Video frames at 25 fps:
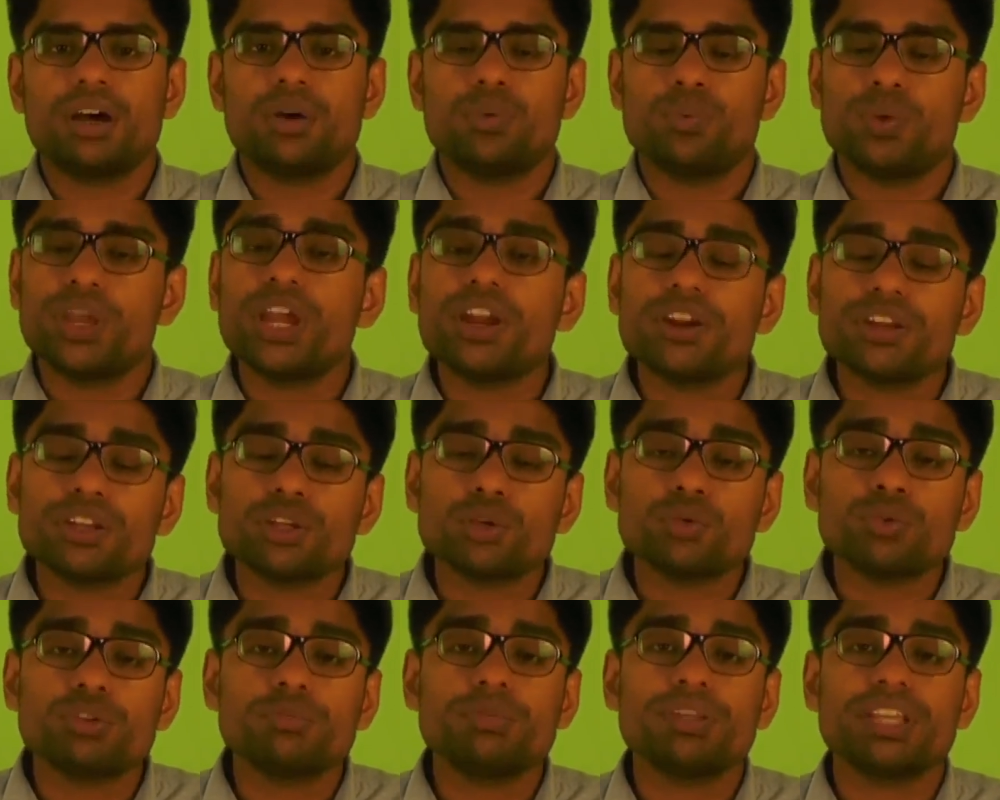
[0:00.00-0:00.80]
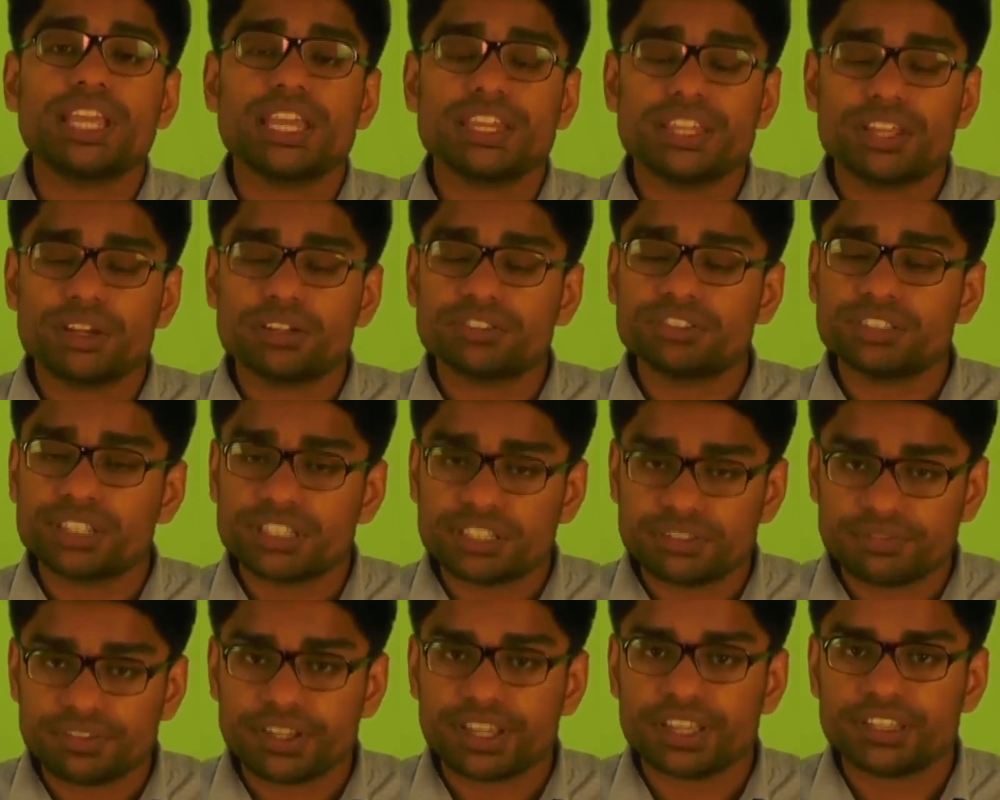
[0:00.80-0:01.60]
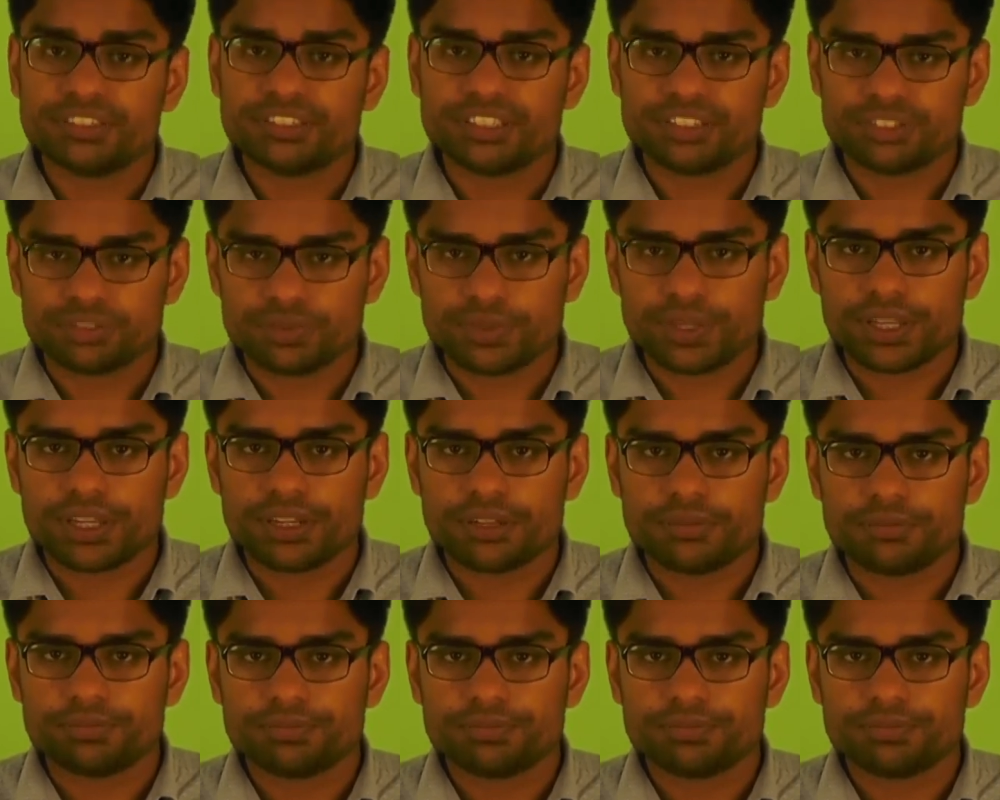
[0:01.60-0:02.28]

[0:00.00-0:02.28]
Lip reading: where you will be getting your certificates as well.